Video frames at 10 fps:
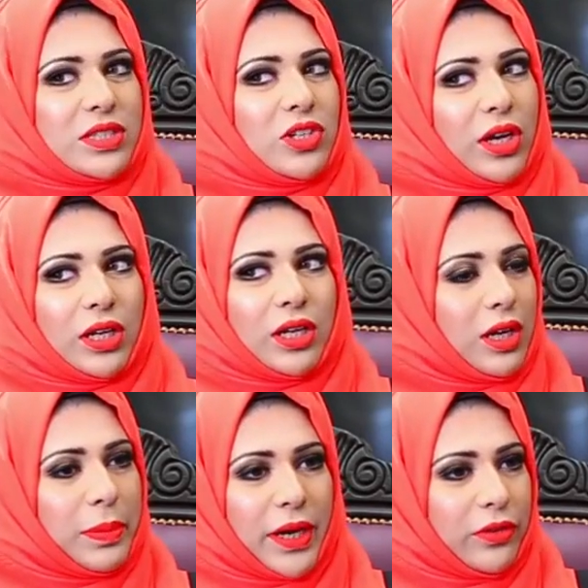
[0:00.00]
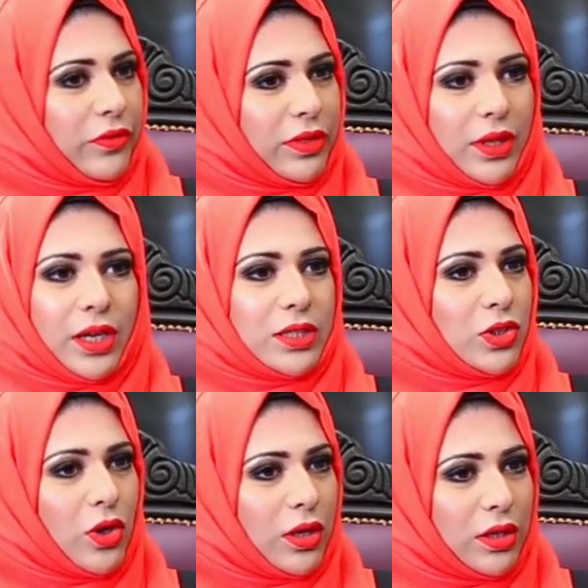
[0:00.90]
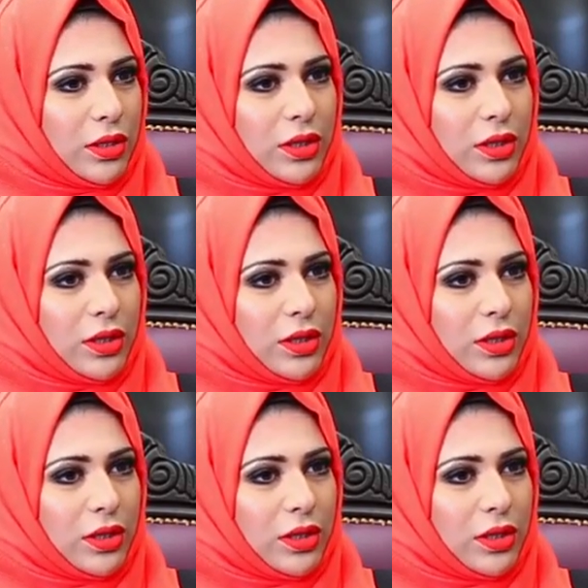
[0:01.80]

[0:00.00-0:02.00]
because it's not a club kind of a thing. It's not